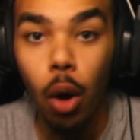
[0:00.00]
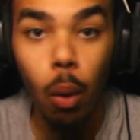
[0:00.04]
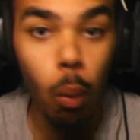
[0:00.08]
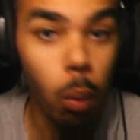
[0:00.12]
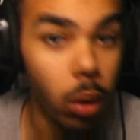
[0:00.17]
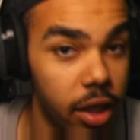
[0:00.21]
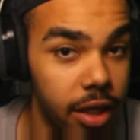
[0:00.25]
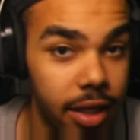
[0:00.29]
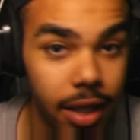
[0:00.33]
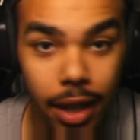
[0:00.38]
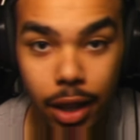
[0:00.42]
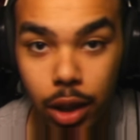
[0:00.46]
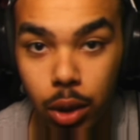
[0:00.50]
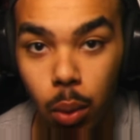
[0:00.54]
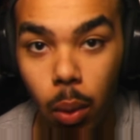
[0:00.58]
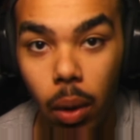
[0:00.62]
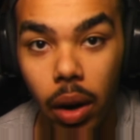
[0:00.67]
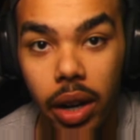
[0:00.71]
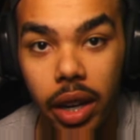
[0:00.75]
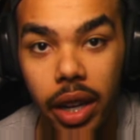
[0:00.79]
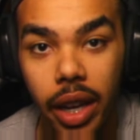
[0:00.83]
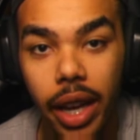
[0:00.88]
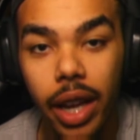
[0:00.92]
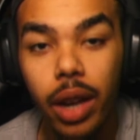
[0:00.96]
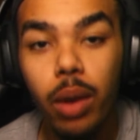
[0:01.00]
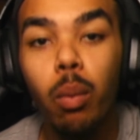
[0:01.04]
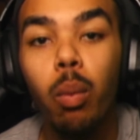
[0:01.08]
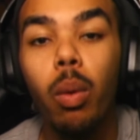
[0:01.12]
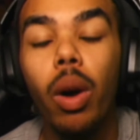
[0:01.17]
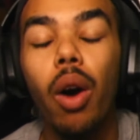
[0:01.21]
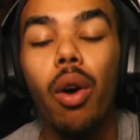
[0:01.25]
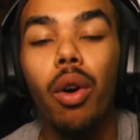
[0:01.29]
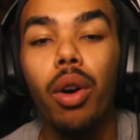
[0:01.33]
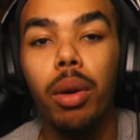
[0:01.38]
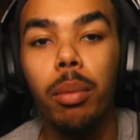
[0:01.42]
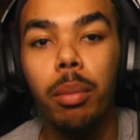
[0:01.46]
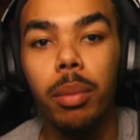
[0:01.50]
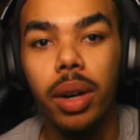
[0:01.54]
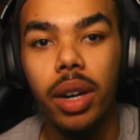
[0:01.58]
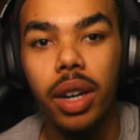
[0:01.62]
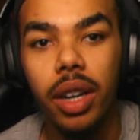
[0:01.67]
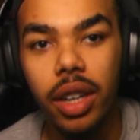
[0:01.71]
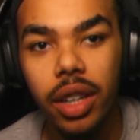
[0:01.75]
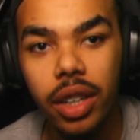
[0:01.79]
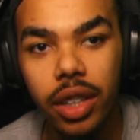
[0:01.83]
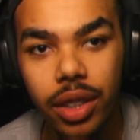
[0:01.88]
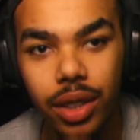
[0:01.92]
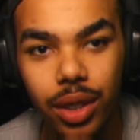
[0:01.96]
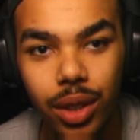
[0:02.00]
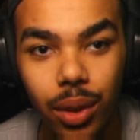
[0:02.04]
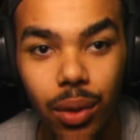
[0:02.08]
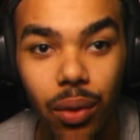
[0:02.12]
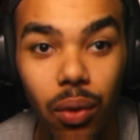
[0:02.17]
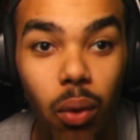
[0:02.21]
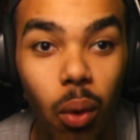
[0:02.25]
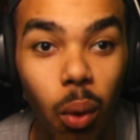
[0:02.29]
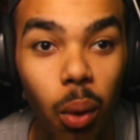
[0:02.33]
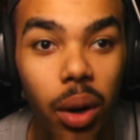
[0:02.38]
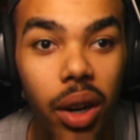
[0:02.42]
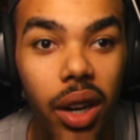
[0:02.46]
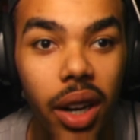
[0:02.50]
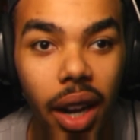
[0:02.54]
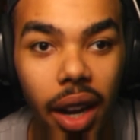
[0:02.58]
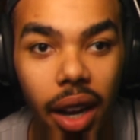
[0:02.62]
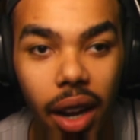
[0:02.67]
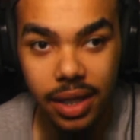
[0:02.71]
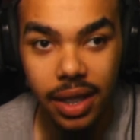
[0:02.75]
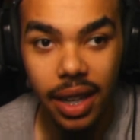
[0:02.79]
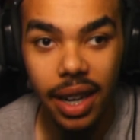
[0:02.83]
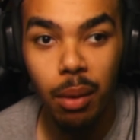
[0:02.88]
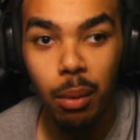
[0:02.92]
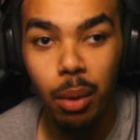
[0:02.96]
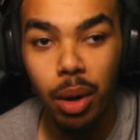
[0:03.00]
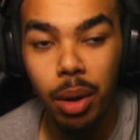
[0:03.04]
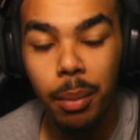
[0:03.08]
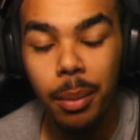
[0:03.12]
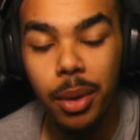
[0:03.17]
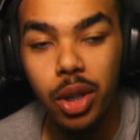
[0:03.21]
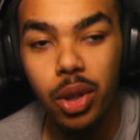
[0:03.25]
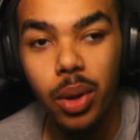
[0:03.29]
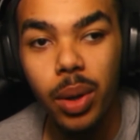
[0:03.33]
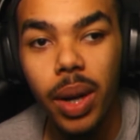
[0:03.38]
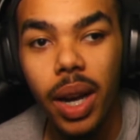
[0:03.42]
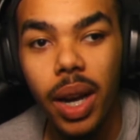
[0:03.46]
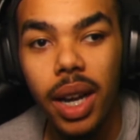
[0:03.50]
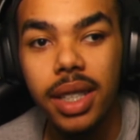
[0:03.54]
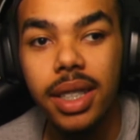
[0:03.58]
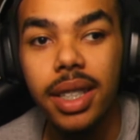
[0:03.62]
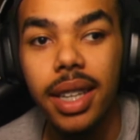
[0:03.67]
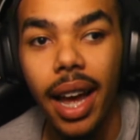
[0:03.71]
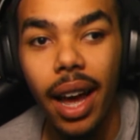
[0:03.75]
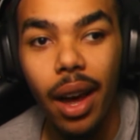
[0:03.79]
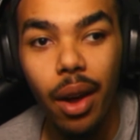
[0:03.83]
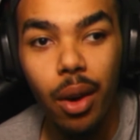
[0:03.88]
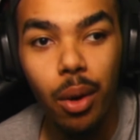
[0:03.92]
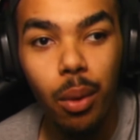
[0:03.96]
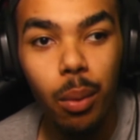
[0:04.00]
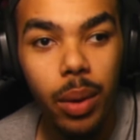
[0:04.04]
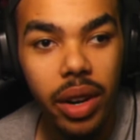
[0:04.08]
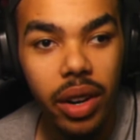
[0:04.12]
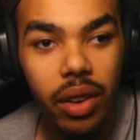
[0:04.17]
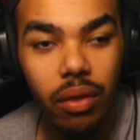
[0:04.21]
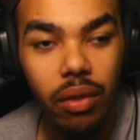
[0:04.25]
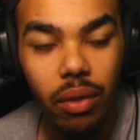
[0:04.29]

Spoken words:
What's Test Squad, and welcome to Fortnite. Today we're going to be showing you guys how to win in